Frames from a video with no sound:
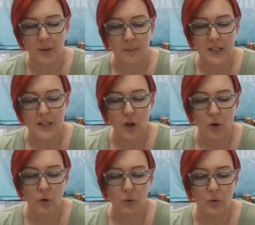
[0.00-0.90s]

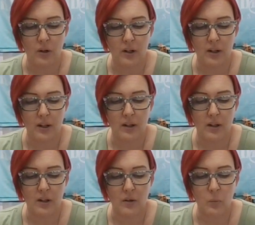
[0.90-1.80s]
So
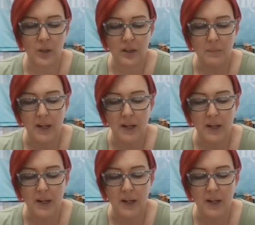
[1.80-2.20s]
with the